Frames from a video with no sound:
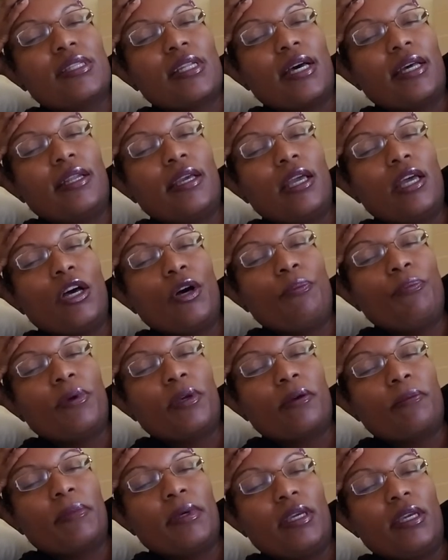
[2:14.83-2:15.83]

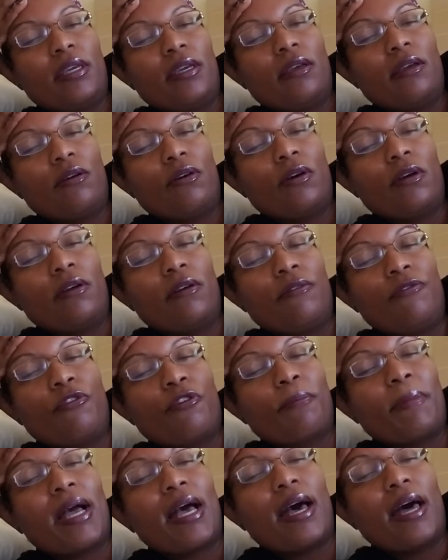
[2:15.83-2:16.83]
helping me for
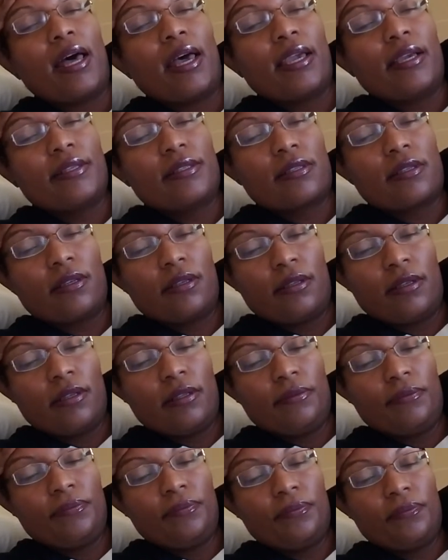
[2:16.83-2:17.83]
my highest good.
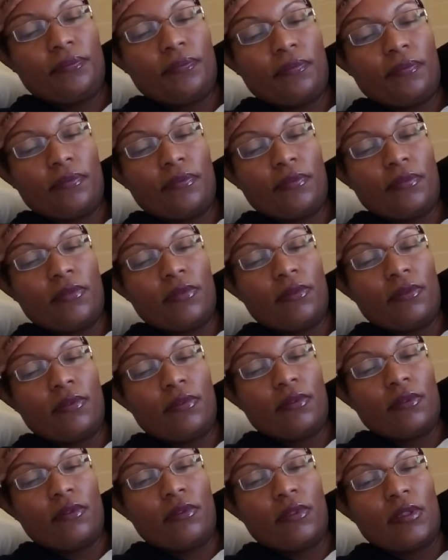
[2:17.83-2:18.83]

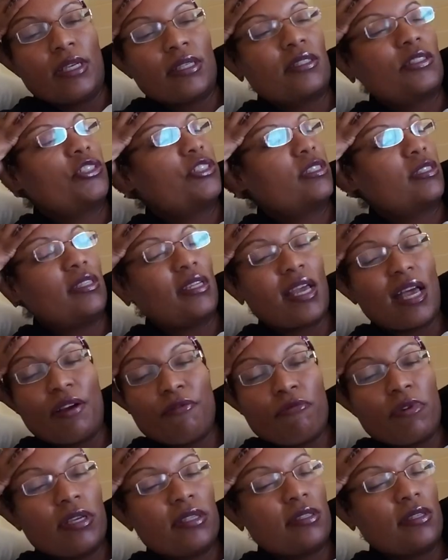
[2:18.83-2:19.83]
That's just not
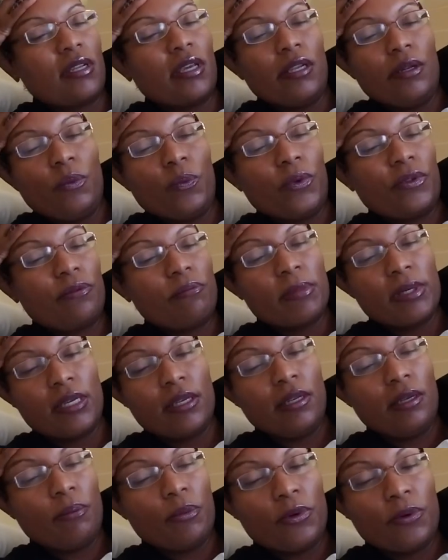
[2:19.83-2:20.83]
resonating with me
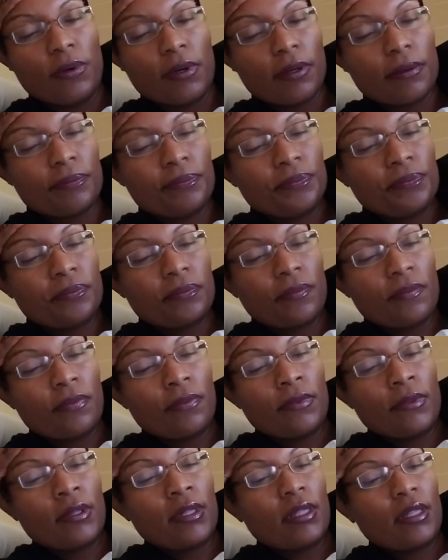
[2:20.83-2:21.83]
anymore.
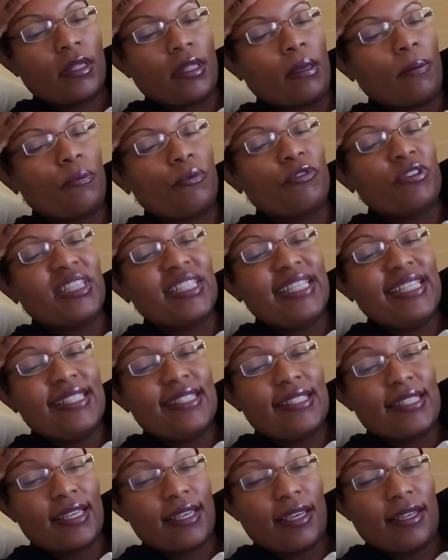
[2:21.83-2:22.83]
I'm
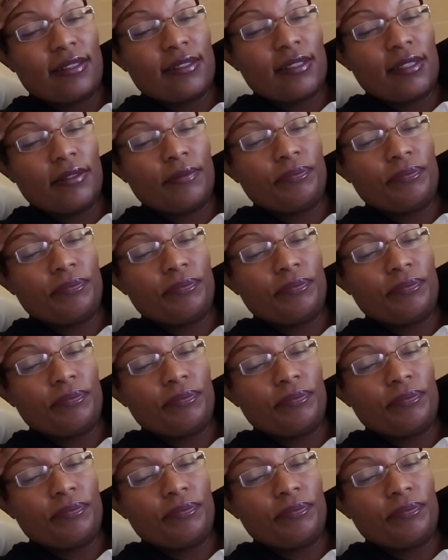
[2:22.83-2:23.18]
releasing it.